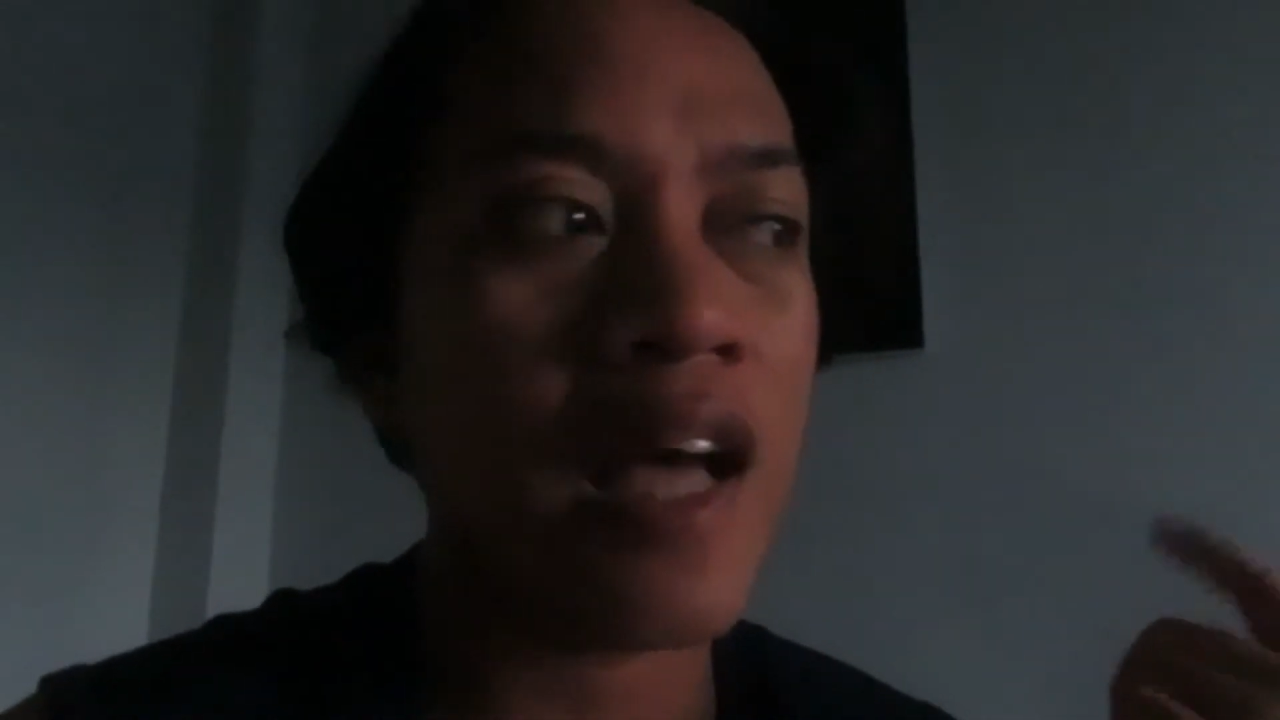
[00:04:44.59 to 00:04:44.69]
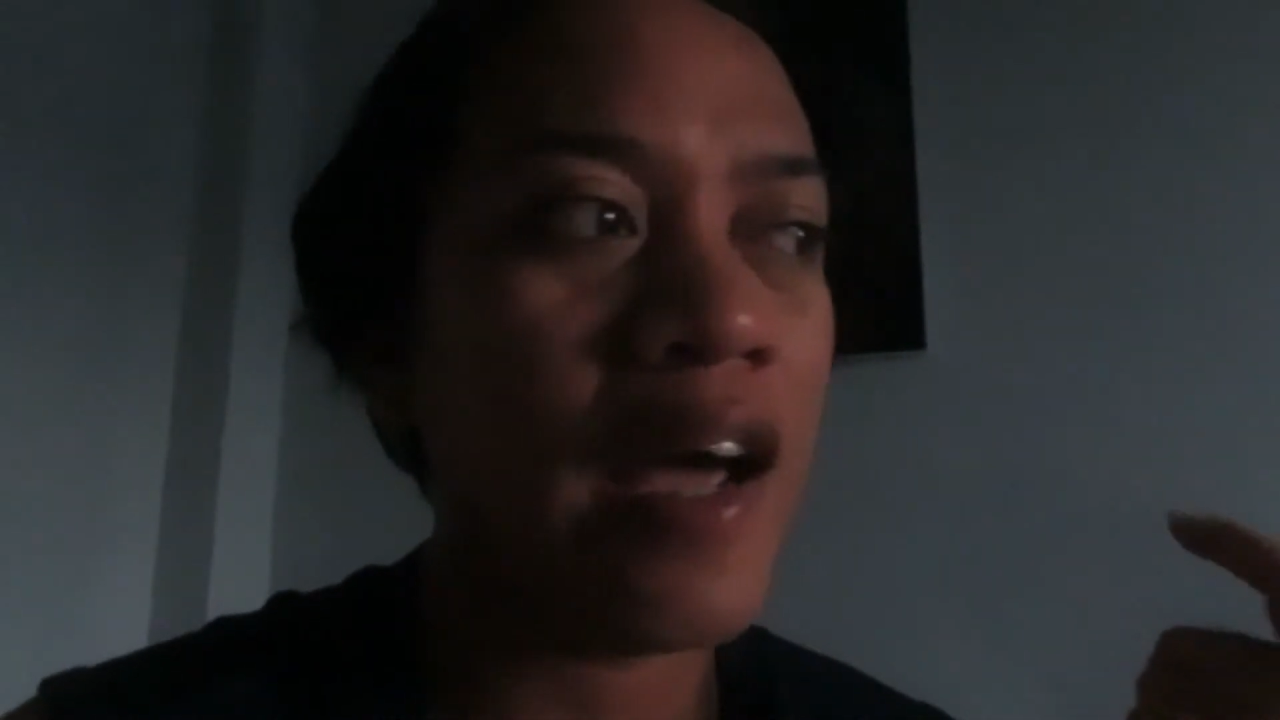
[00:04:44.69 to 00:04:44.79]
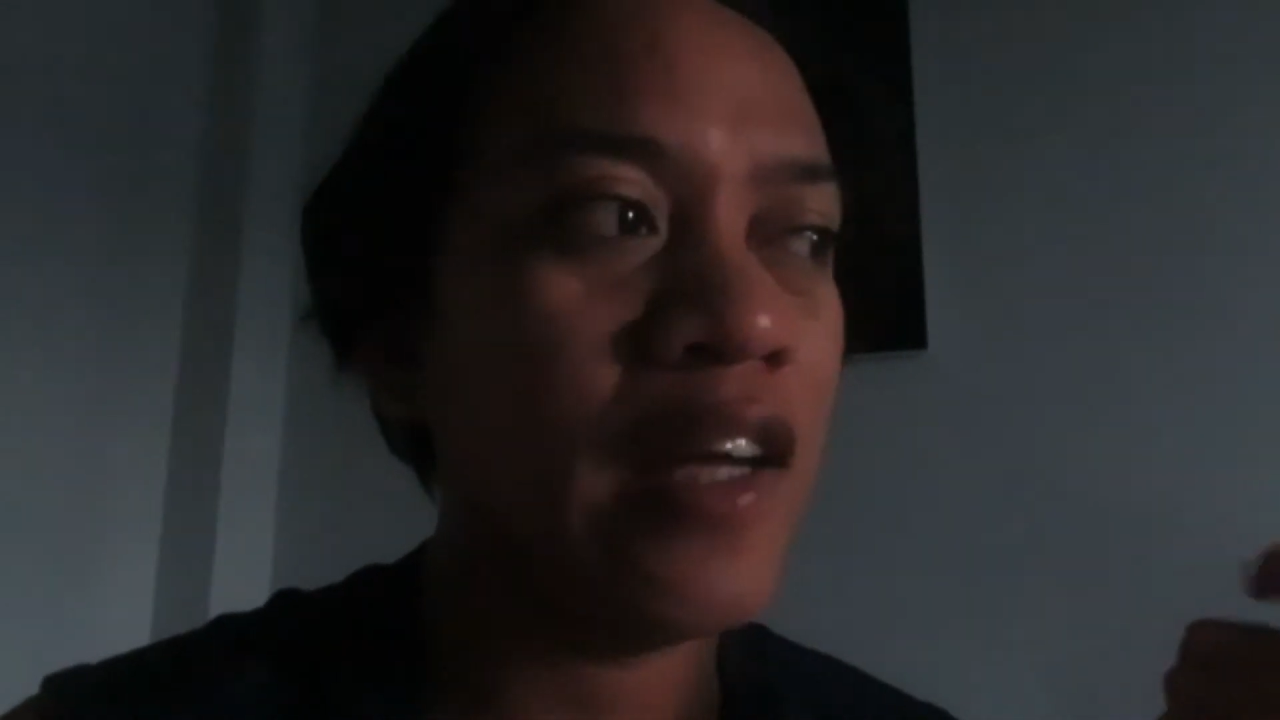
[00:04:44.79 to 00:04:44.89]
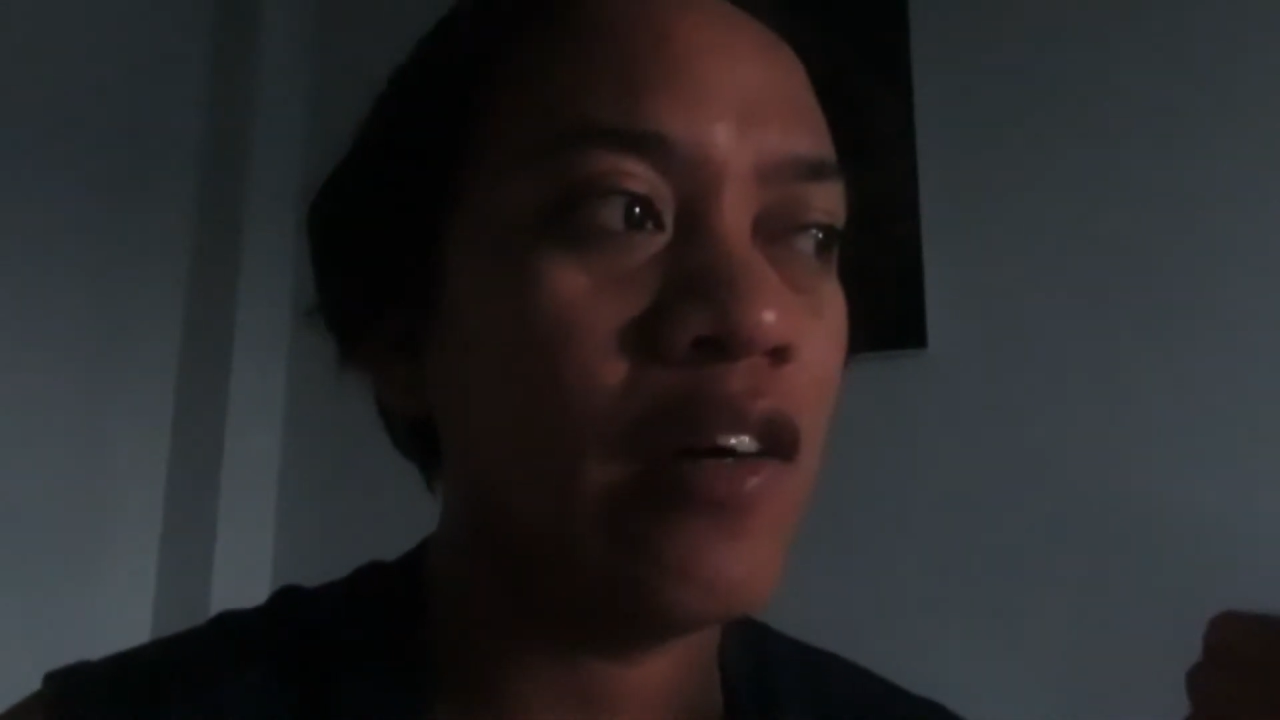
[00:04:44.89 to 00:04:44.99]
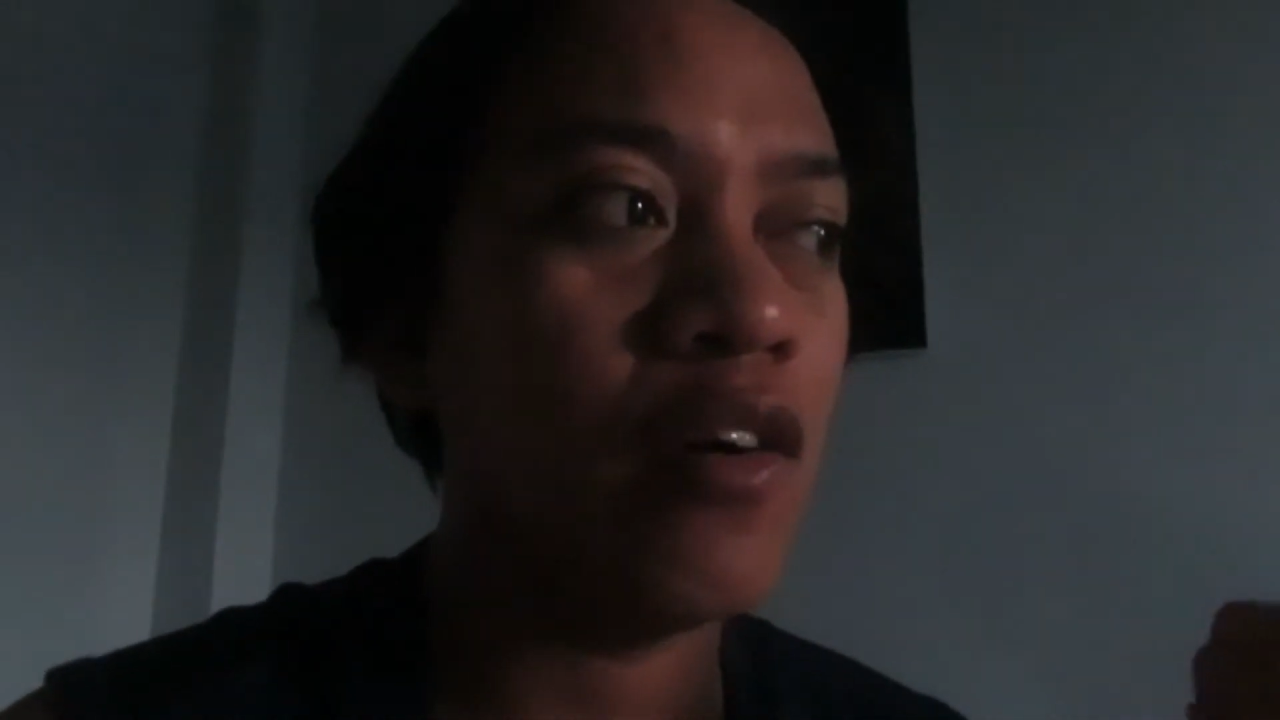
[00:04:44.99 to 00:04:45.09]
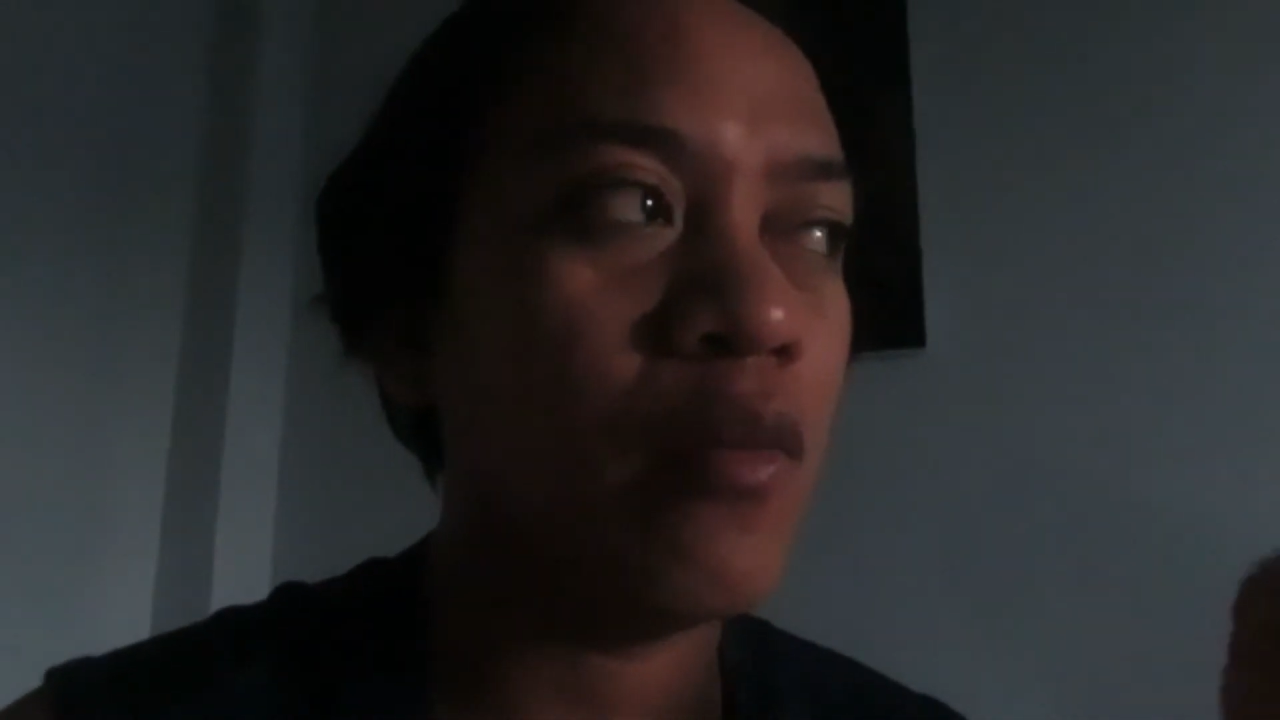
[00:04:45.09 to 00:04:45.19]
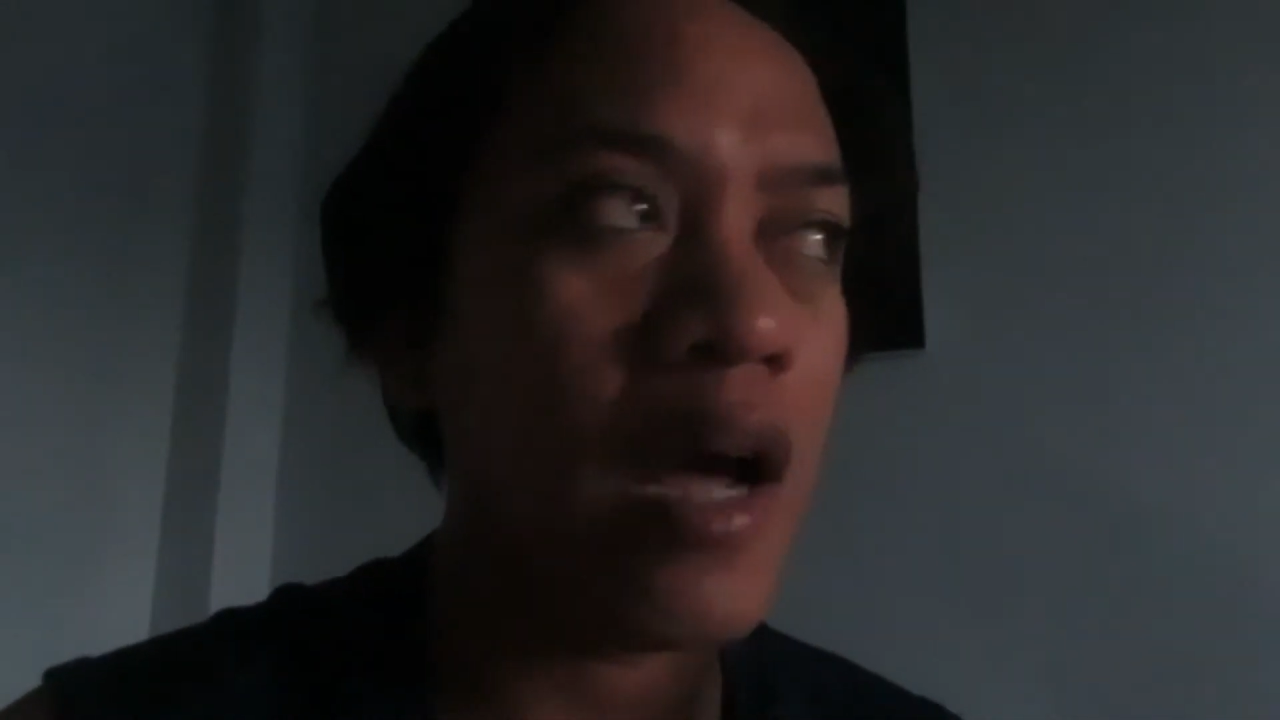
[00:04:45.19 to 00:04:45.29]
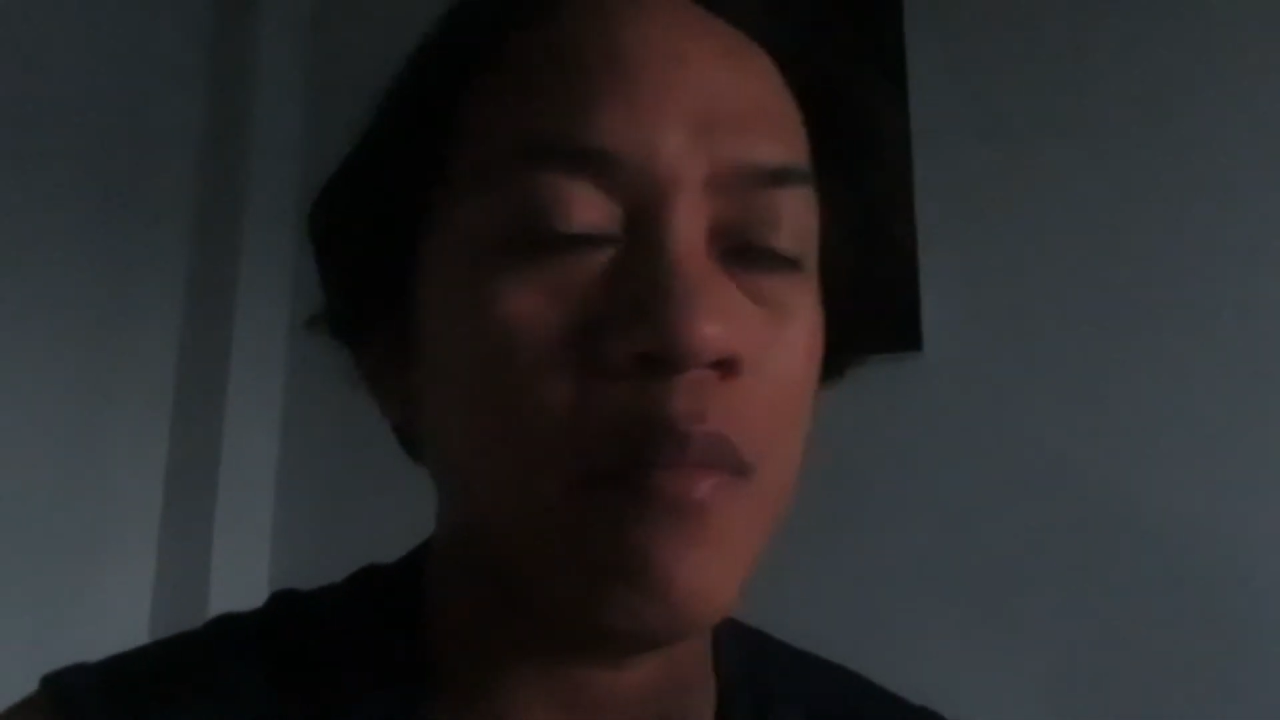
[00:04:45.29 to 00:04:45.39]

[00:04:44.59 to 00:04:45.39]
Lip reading: tayo,